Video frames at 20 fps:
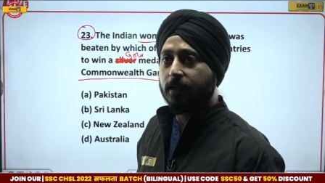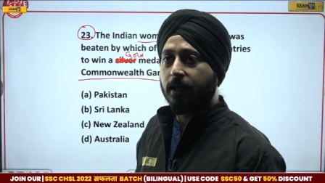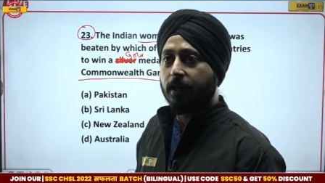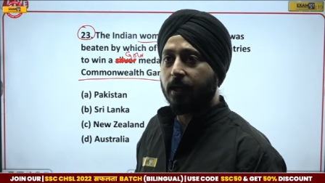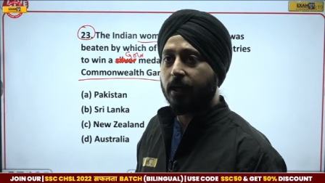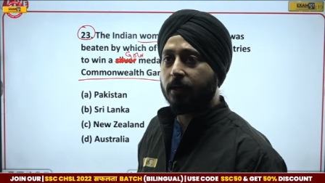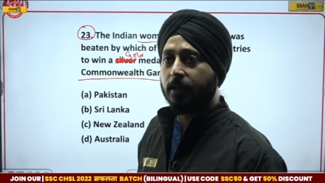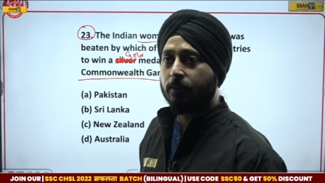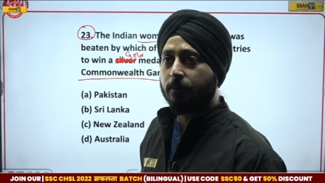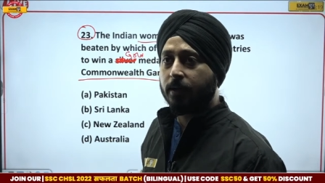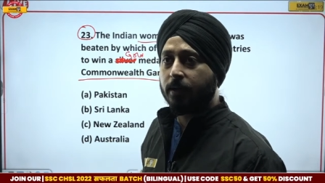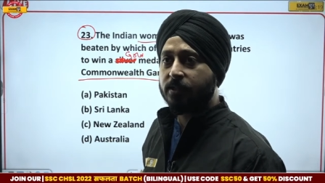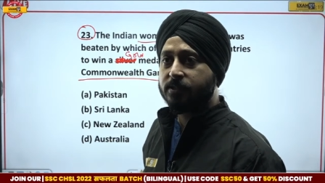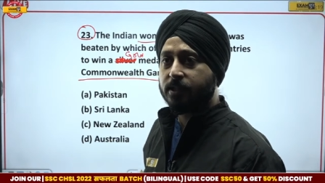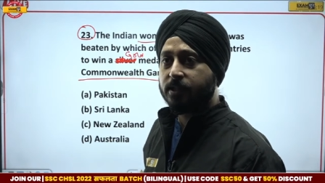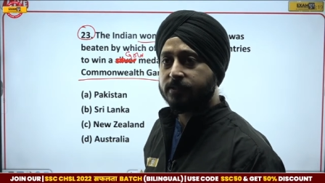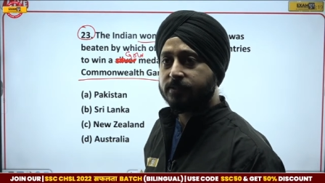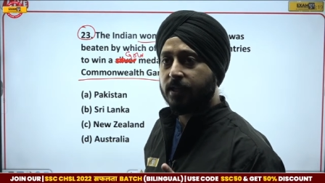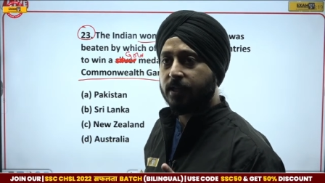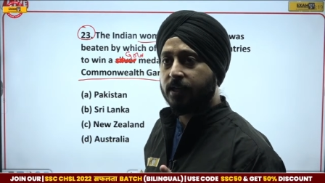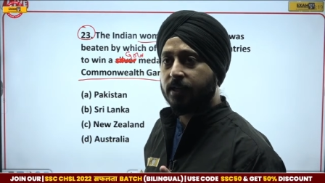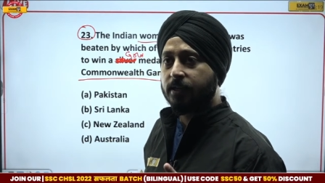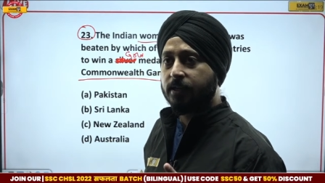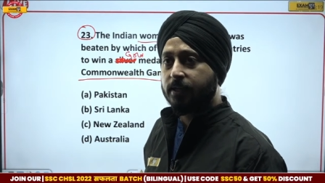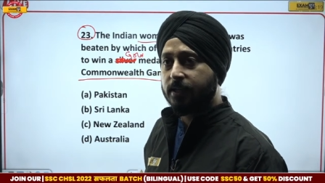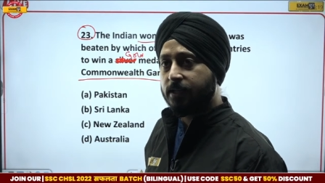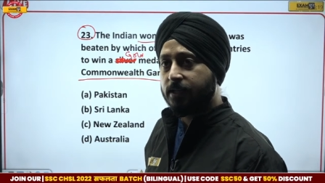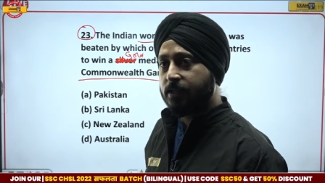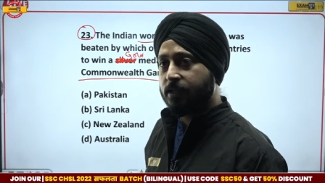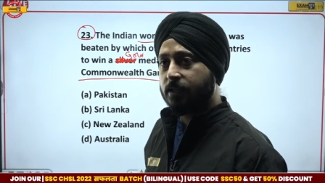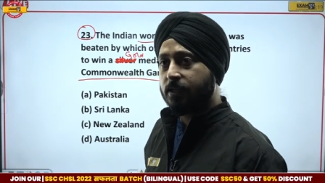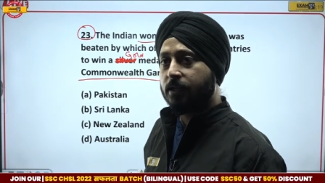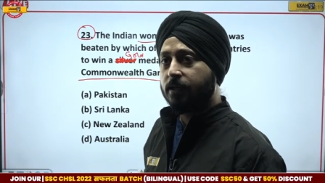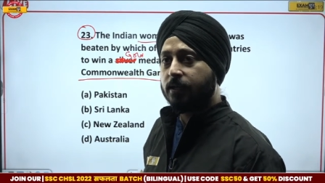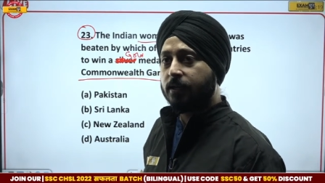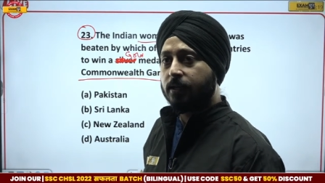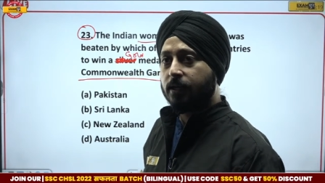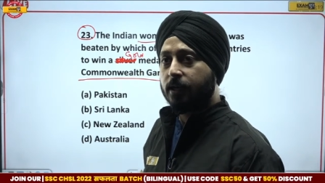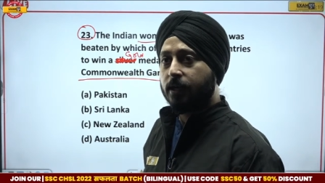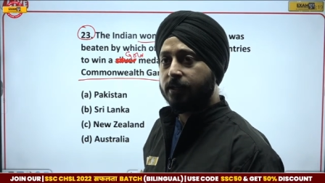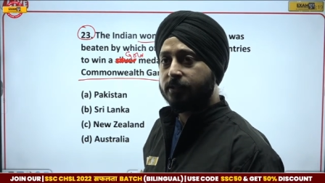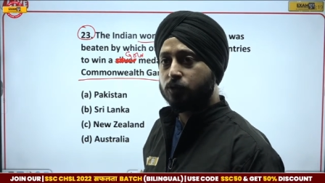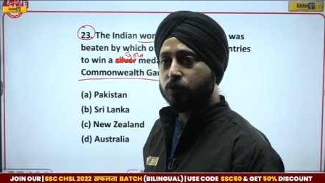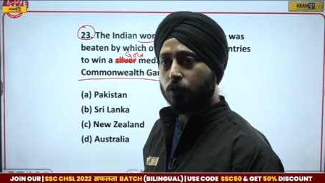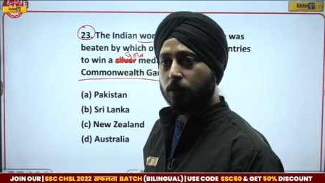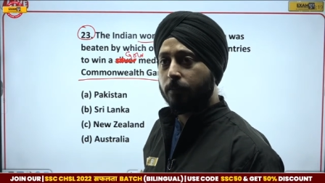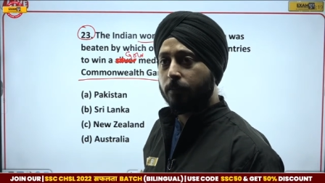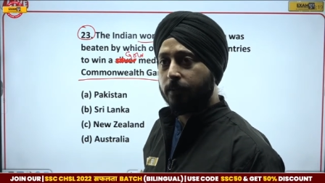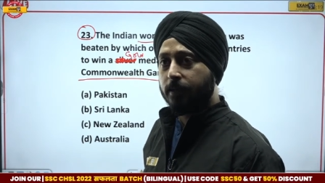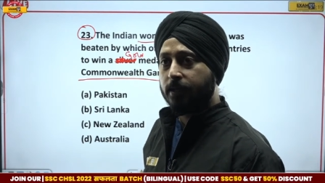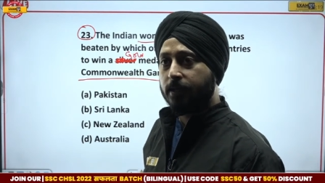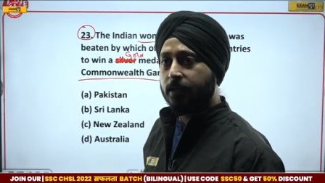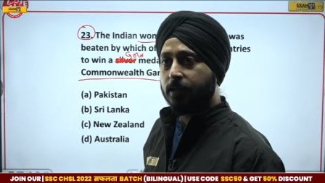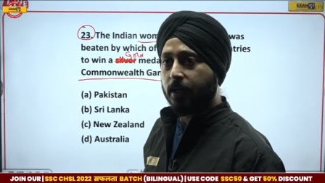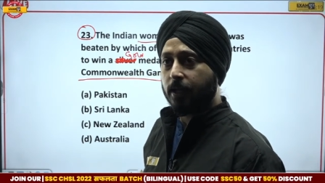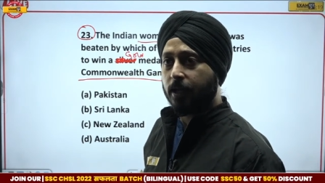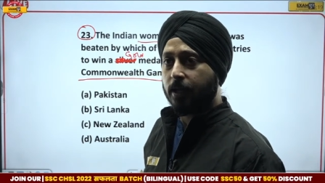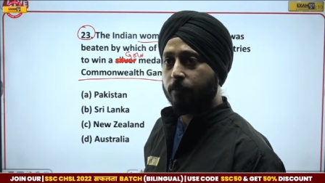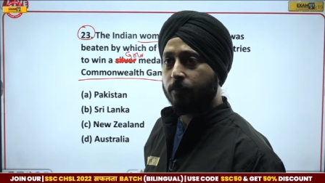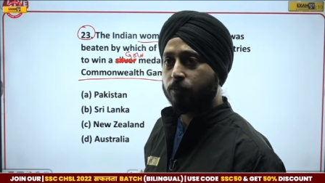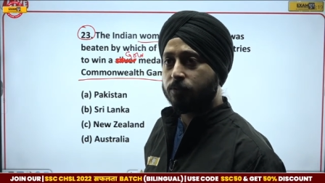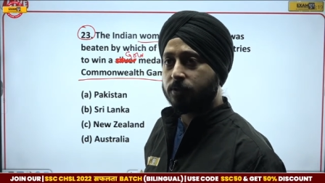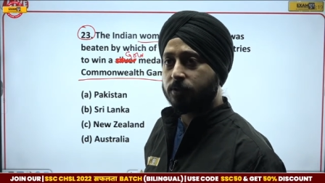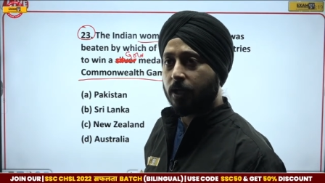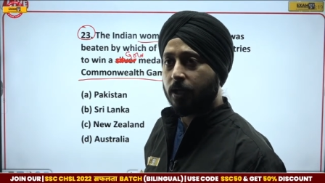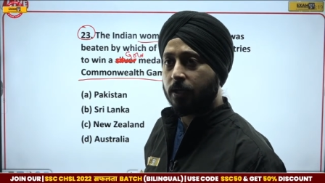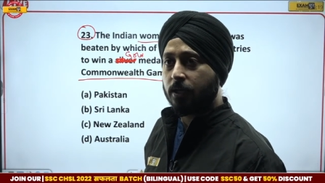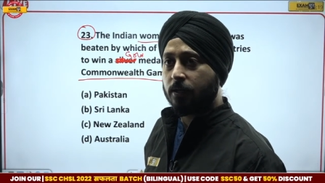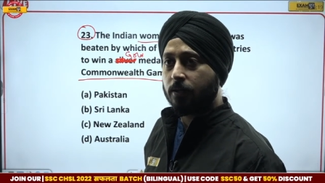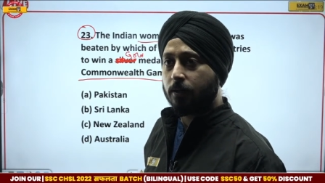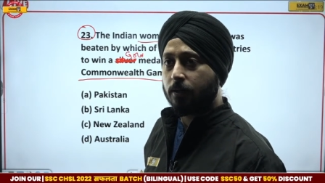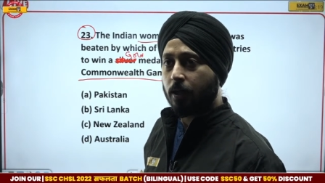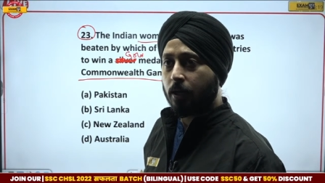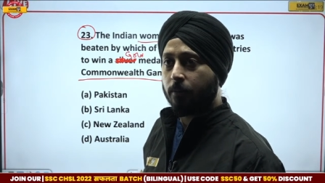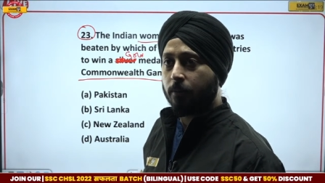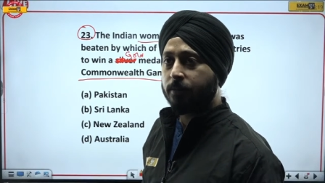and Manisha saying D, and Sonam D, and Muskan uh,